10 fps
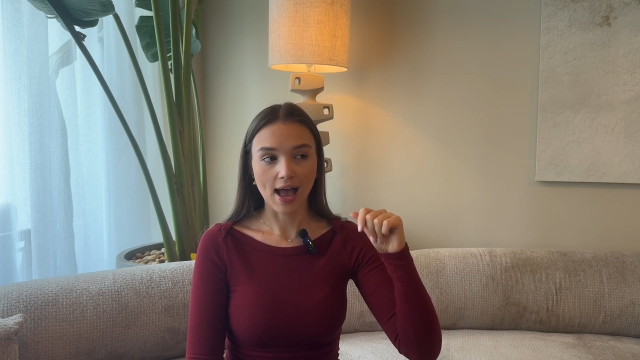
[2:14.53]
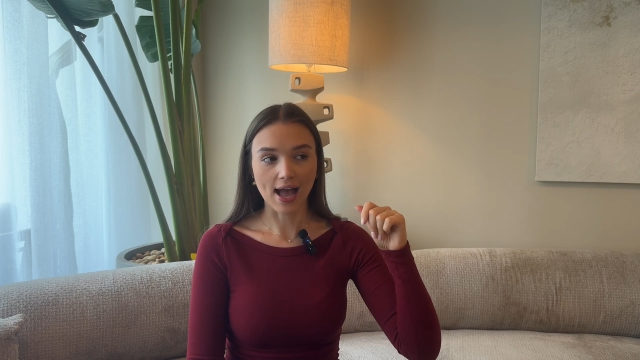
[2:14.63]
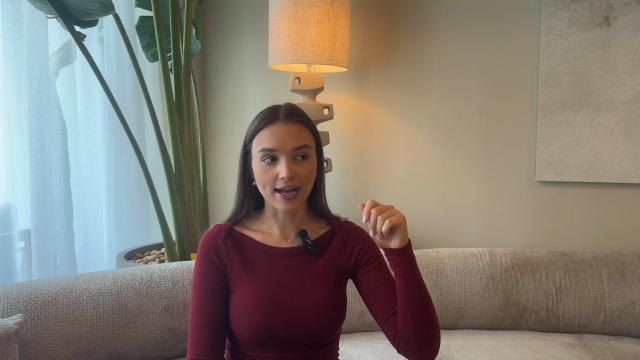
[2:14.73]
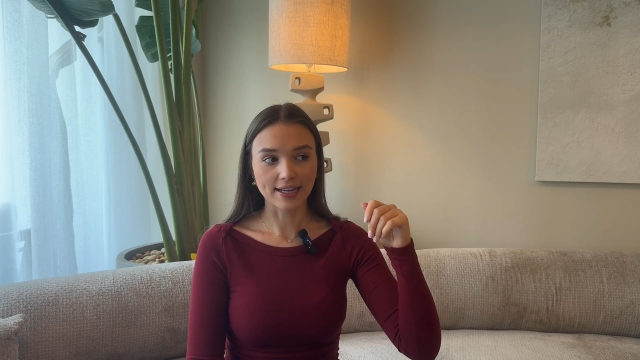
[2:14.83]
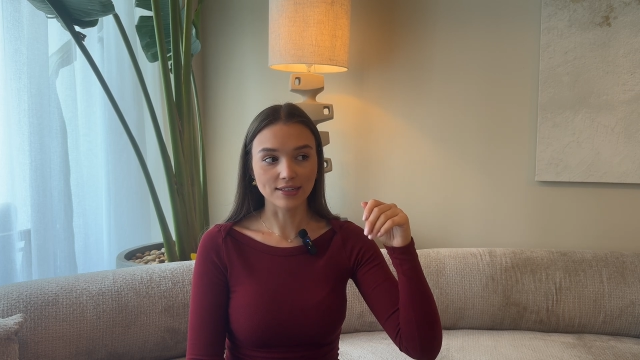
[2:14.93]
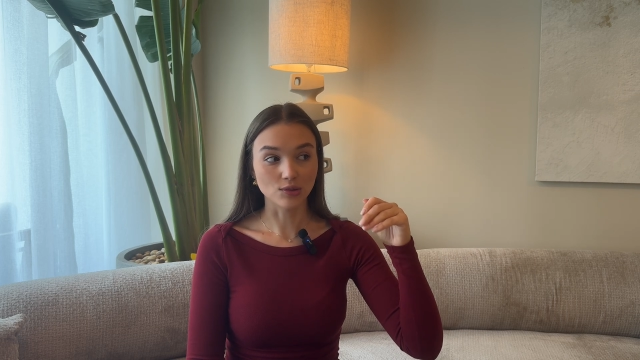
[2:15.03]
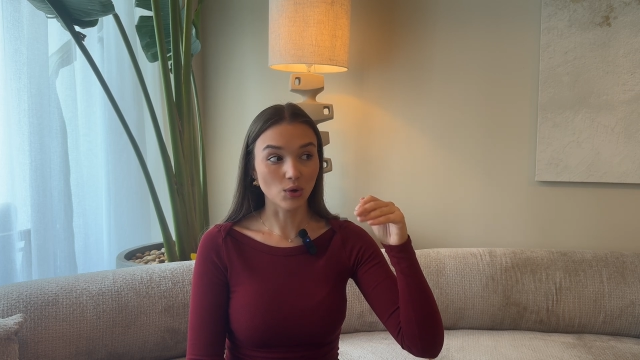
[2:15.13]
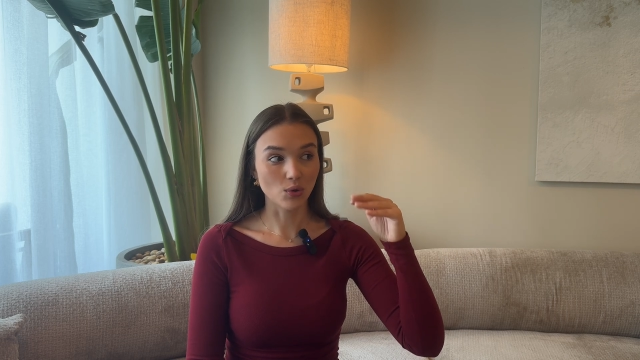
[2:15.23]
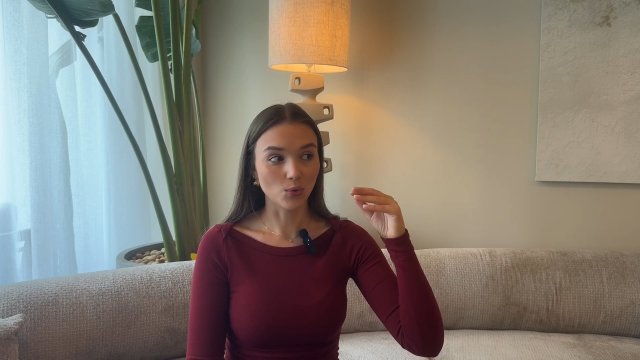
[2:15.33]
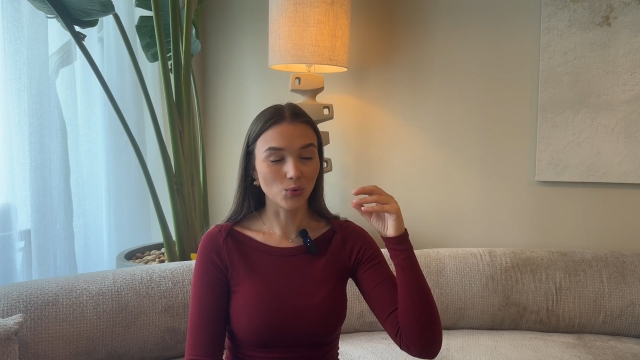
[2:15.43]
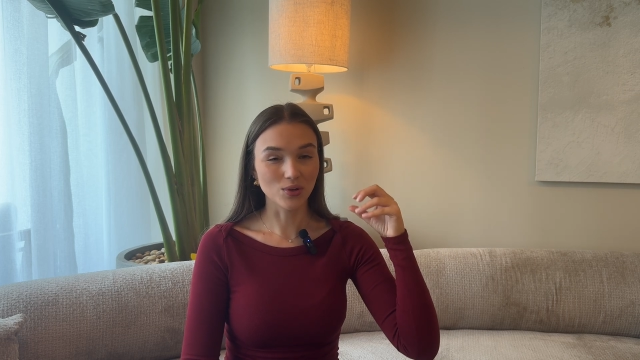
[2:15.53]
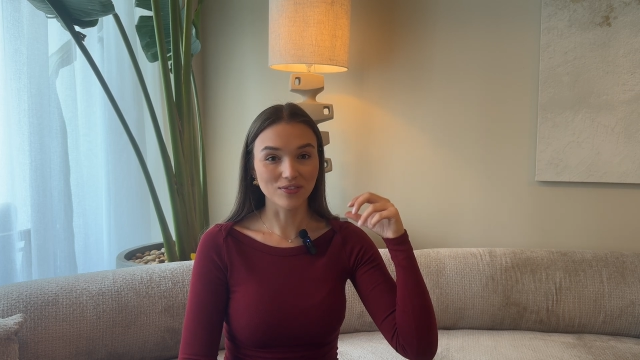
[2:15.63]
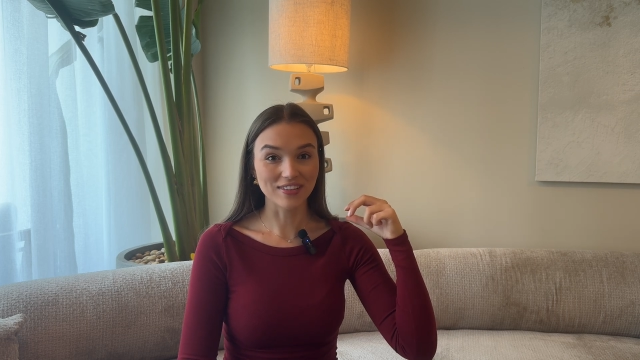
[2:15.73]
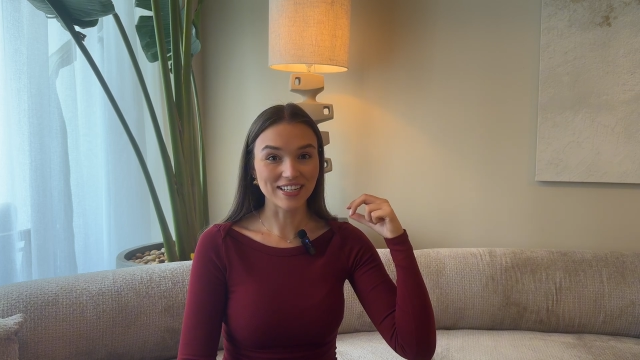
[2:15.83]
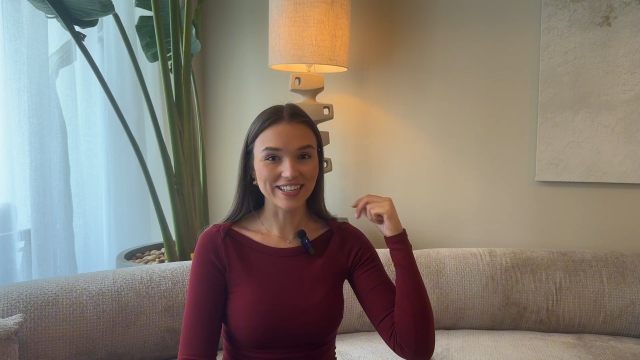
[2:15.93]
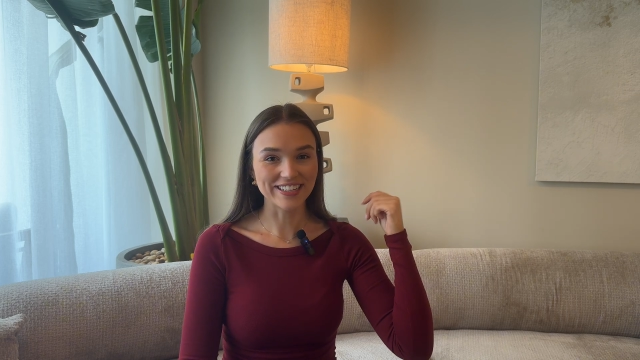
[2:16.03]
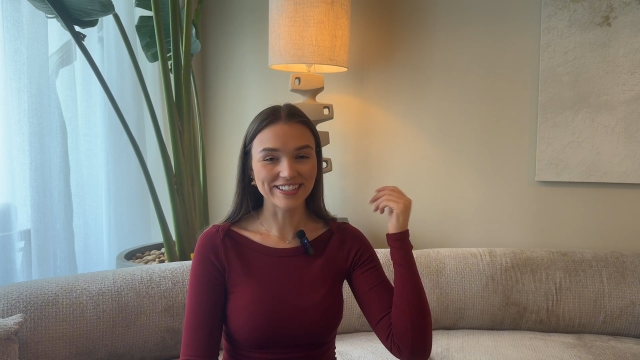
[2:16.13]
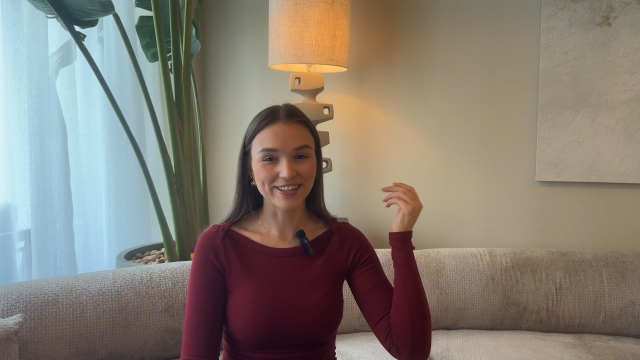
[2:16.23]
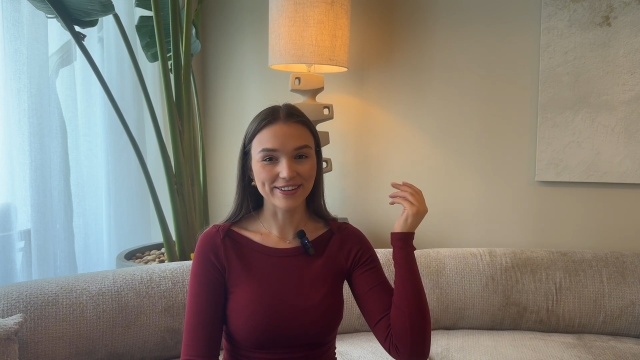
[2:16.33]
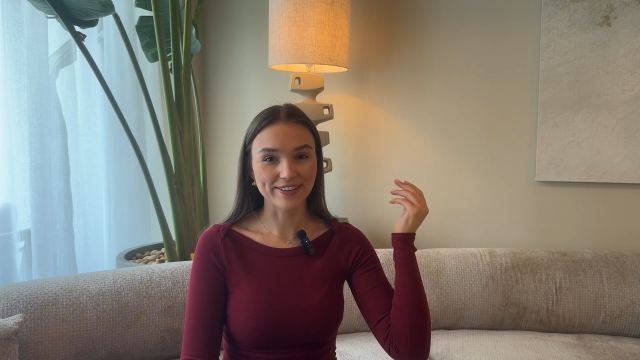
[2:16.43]
And all of
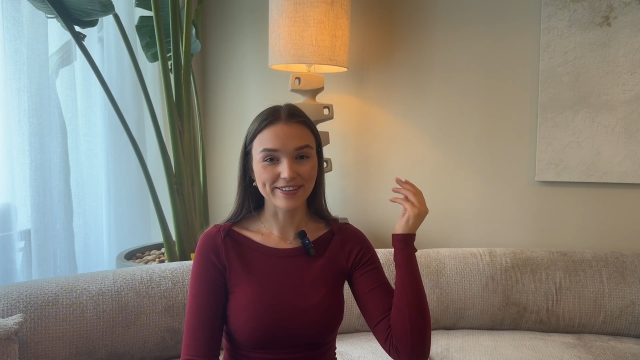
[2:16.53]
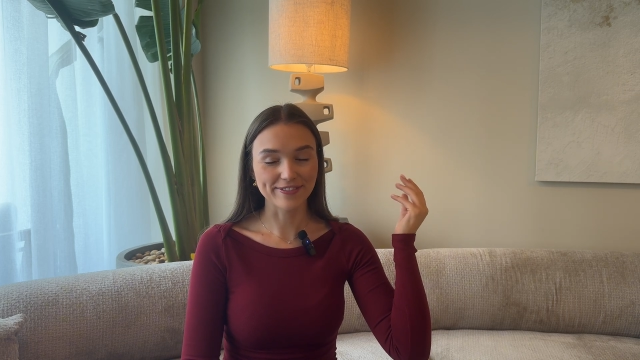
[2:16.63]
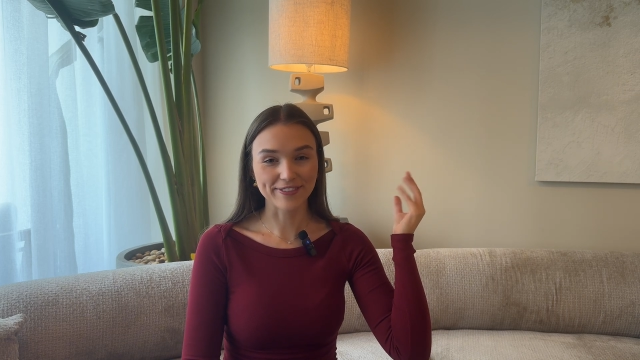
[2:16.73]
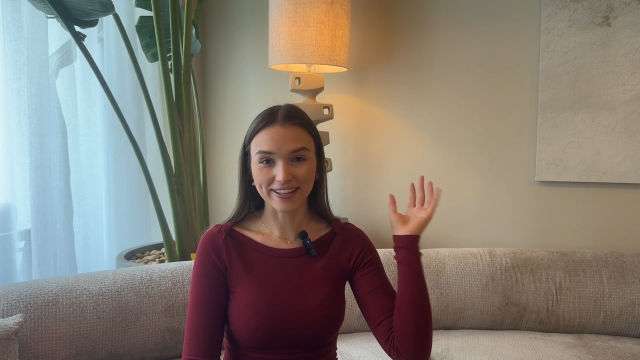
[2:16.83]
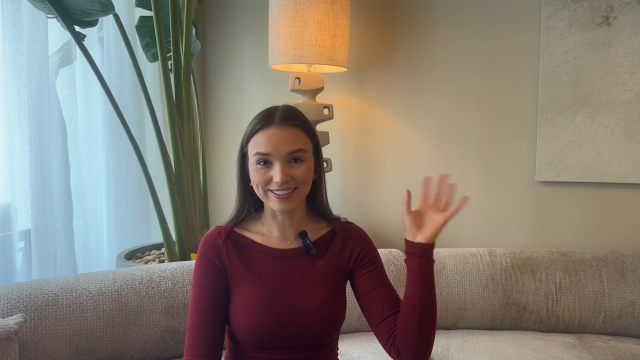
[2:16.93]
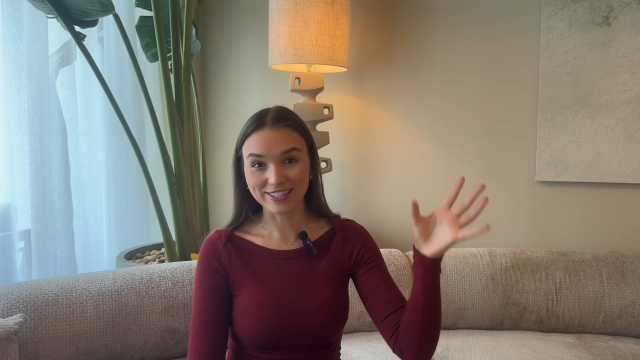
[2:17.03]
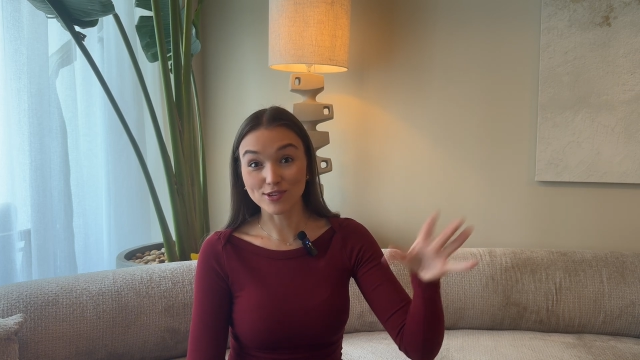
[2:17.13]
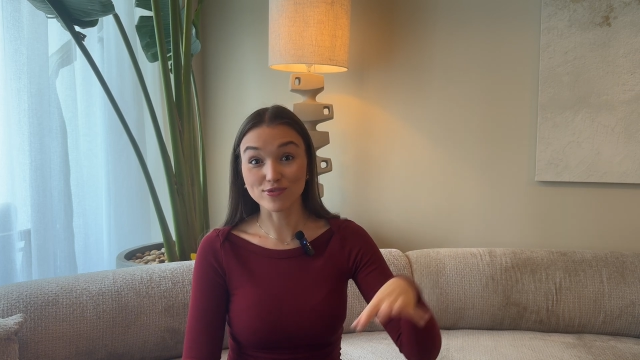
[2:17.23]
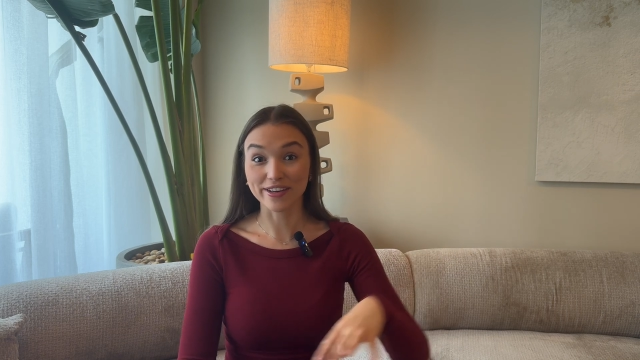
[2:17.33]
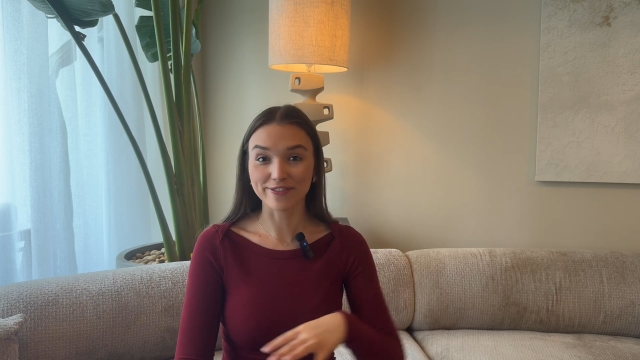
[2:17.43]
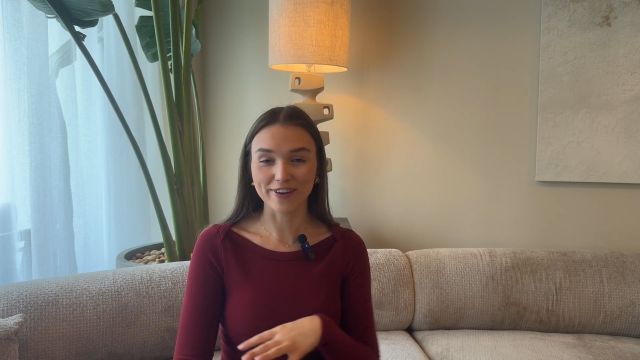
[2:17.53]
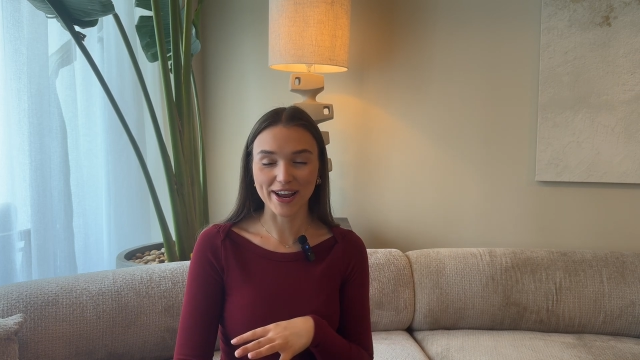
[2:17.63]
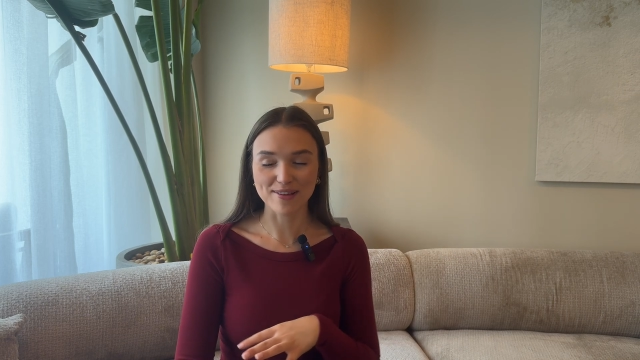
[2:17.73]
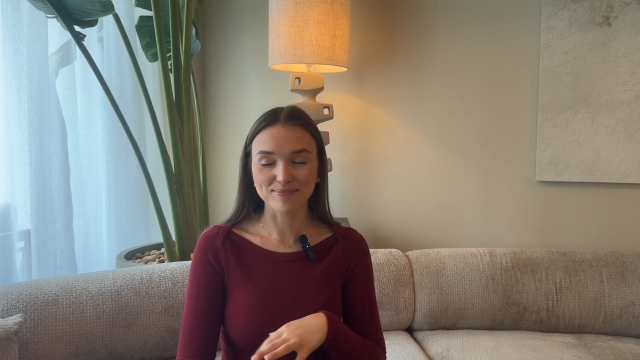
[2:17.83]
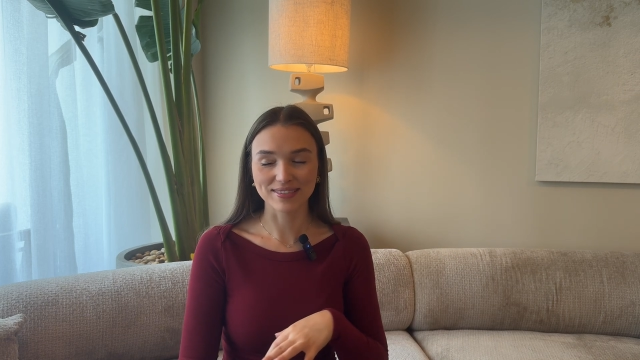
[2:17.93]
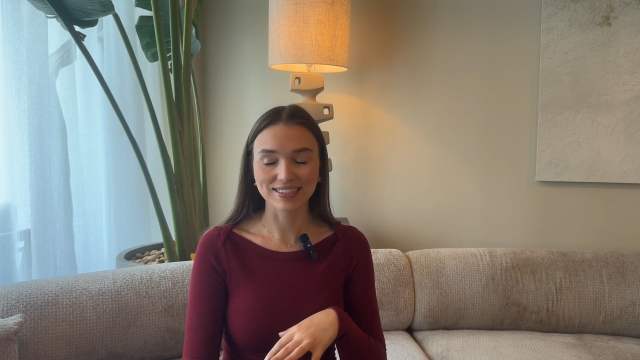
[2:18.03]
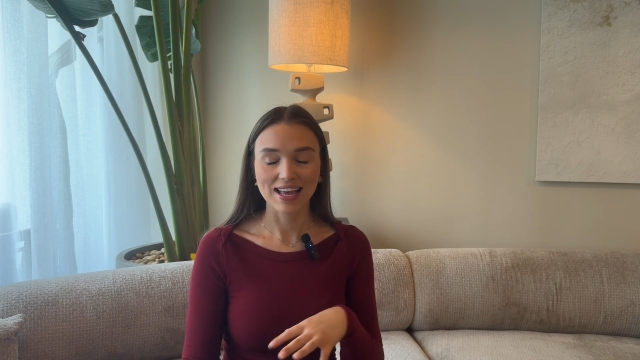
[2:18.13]
these fancy reframes